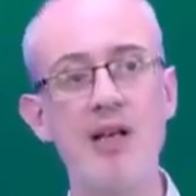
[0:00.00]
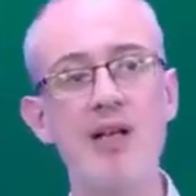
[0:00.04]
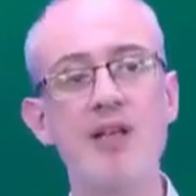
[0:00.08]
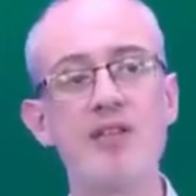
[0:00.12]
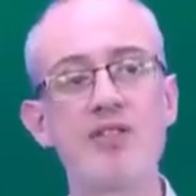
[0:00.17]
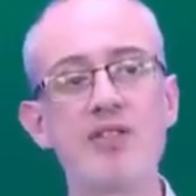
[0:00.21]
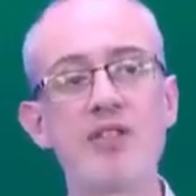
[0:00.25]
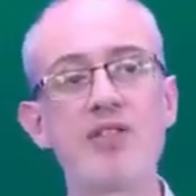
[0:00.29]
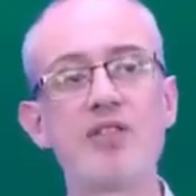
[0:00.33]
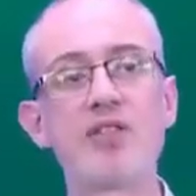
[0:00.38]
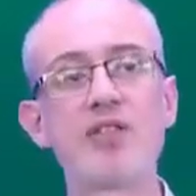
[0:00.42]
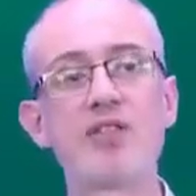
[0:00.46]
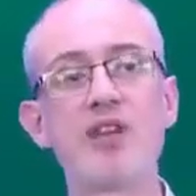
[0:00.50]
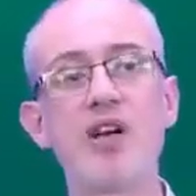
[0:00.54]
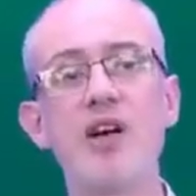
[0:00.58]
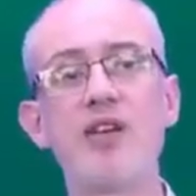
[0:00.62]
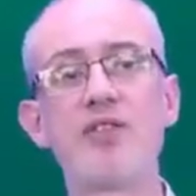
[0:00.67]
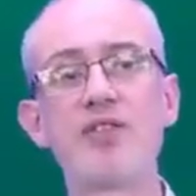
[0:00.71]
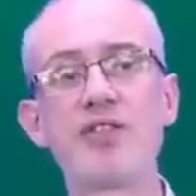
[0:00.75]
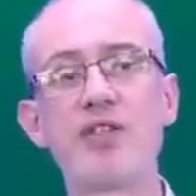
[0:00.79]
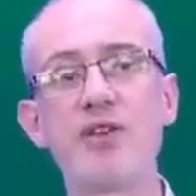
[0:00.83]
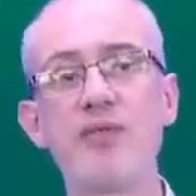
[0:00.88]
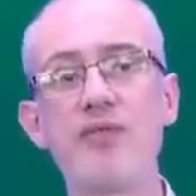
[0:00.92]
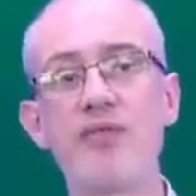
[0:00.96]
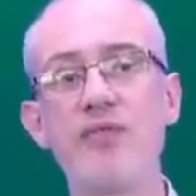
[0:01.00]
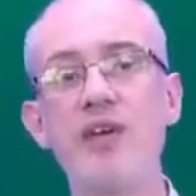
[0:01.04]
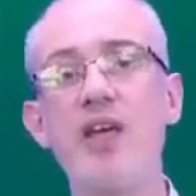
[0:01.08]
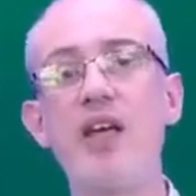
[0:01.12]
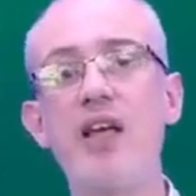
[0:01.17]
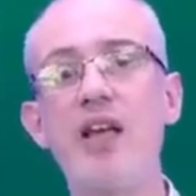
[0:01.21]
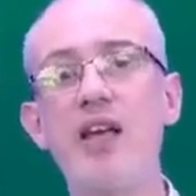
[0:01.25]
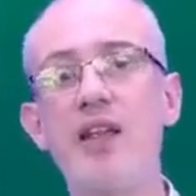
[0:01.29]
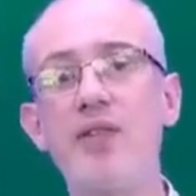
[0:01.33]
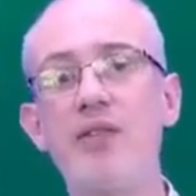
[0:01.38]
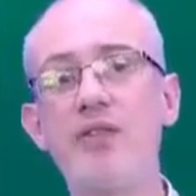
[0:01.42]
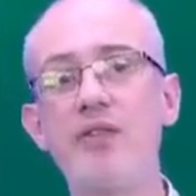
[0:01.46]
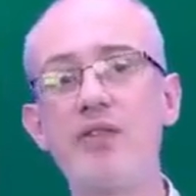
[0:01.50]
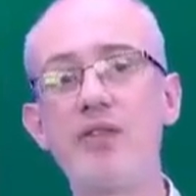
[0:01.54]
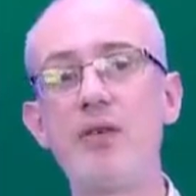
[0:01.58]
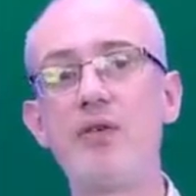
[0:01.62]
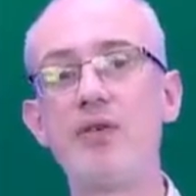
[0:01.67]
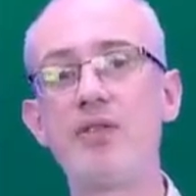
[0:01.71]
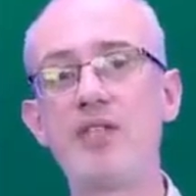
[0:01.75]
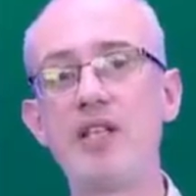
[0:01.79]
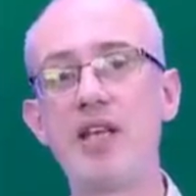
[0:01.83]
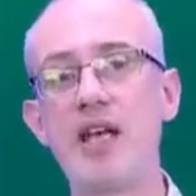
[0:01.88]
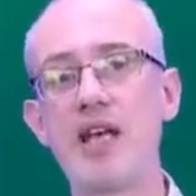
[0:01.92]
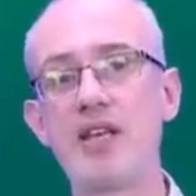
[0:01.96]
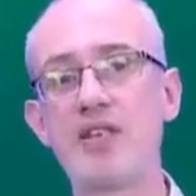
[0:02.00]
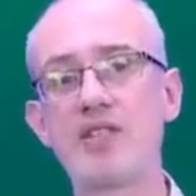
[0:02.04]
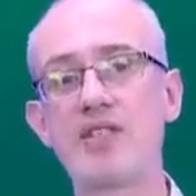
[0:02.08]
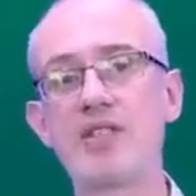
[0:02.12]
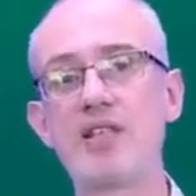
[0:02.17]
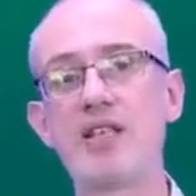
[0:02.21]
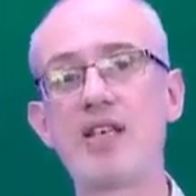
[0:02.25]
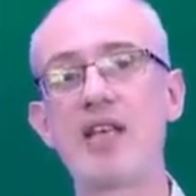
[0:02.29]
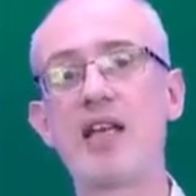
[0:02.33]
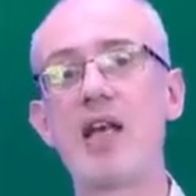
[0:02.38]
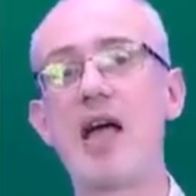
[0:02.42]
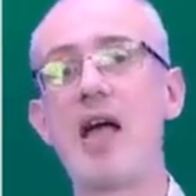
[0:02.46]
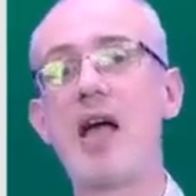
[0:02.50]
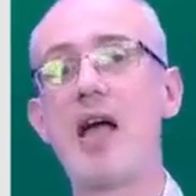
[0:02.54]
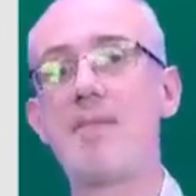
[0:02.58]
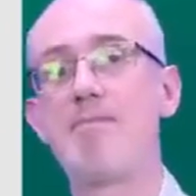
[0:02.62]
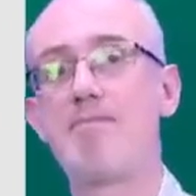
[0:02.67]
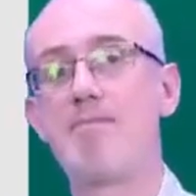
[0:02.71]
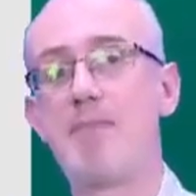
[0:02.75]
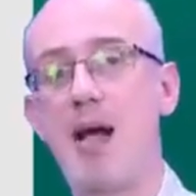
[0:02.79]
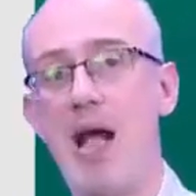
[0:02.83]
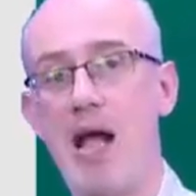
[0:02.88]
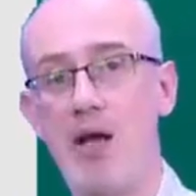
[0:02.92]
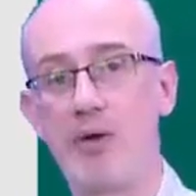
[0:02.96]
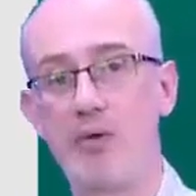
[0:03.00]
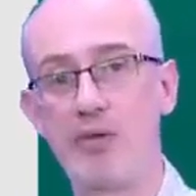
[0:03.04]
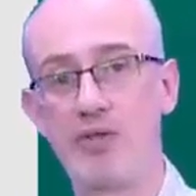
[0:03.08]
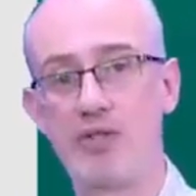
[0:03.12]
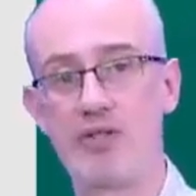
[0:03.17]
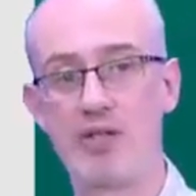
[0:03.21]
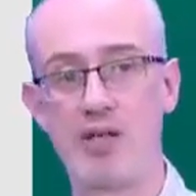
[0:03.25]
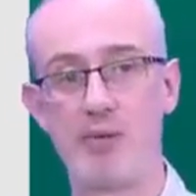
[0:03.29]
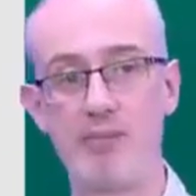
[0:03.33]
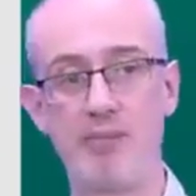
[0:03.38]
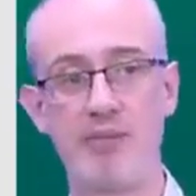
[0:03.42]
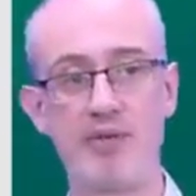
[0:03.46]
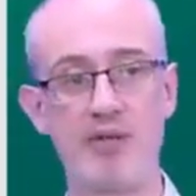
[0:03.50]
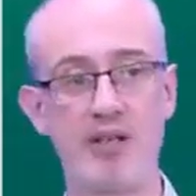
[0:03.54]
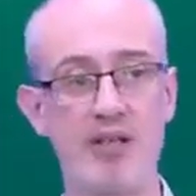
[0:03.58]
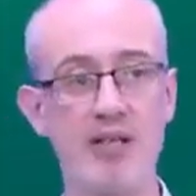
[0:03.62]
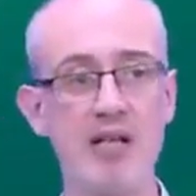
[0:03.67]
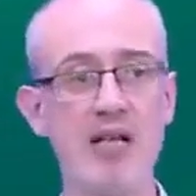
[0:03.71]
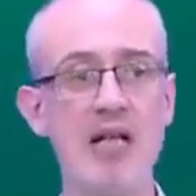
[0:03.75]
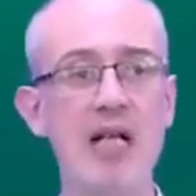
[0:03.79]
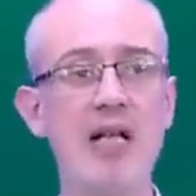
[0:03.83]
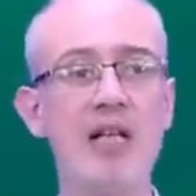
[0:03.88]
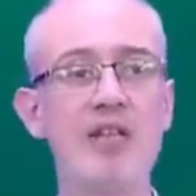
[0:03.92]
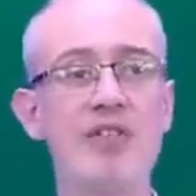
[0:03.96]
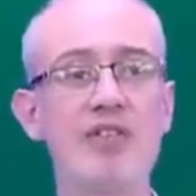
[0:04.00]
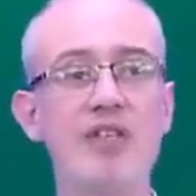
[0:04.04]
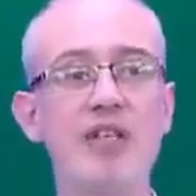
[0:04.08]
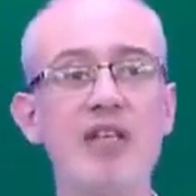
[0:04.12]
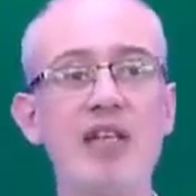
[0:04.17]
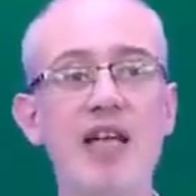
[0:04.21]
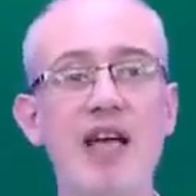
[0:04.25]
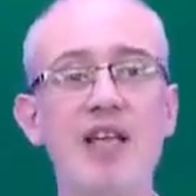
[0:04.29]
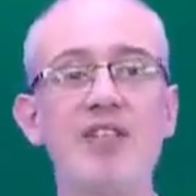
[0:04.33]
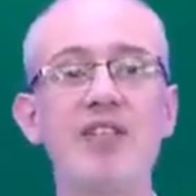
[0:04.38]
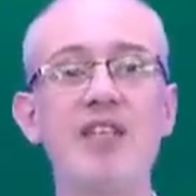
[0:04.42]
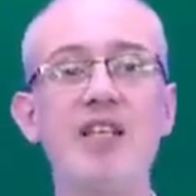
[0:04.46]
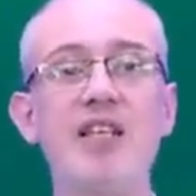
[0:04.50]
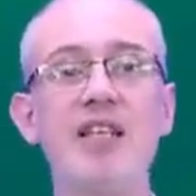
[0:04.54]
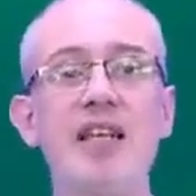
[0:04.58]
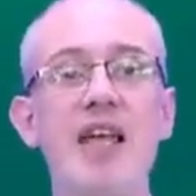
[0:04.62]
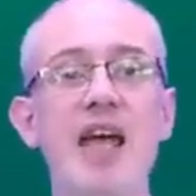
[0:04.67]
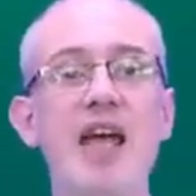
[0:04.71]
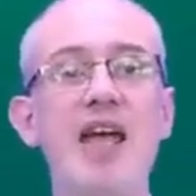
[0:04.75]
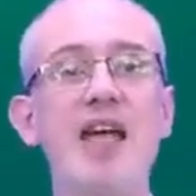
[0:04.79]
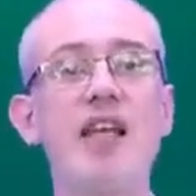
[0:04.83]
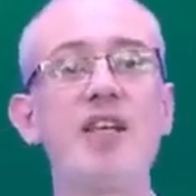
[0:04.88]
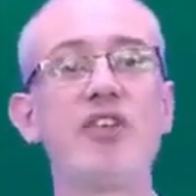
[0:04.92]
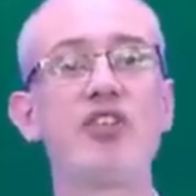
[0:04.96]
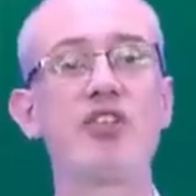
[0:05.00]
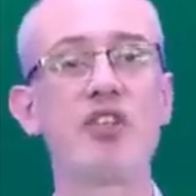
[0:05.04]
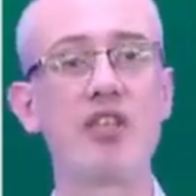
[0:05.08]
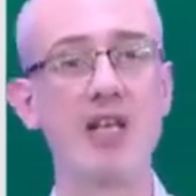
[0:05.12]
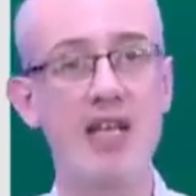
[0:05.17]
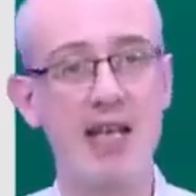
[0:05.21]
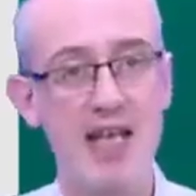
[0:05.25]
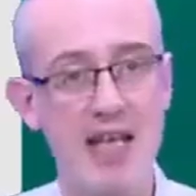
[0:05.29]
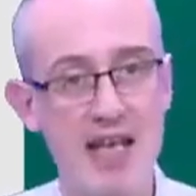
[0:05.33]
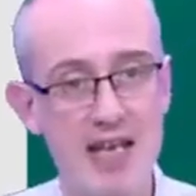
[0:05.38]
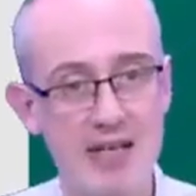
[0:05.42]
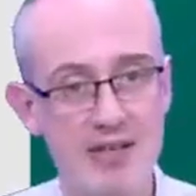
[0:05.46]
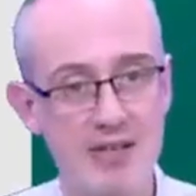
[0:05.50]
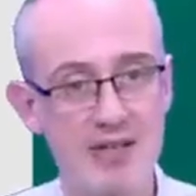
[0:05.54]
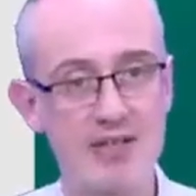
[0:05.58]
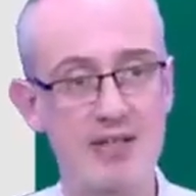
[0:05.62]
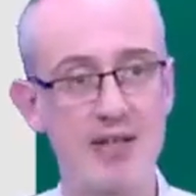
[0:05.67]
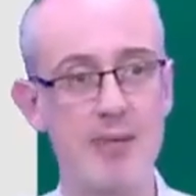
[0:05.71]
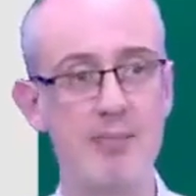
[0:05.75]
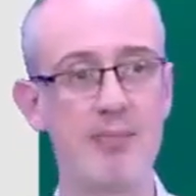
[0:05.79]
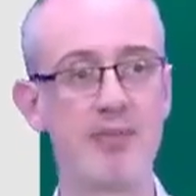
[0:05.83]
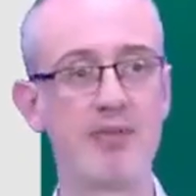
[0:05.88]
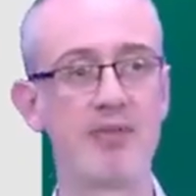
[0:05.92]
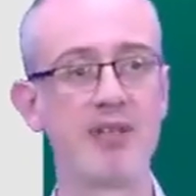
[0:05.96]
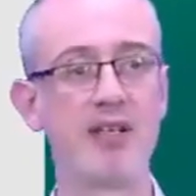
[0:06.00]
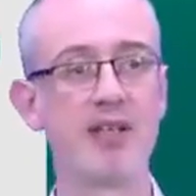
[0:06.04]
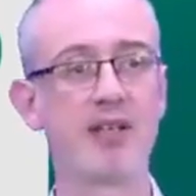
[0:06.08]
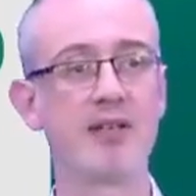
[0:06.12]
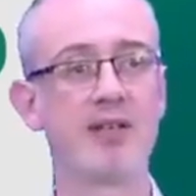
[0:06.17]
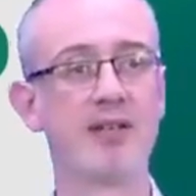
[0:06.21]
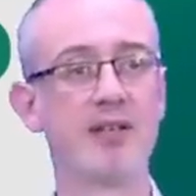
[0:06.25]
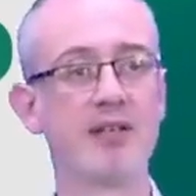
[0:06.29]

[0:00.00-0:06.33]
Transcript: To start to feel enthusiastic about something. To get engaged in something.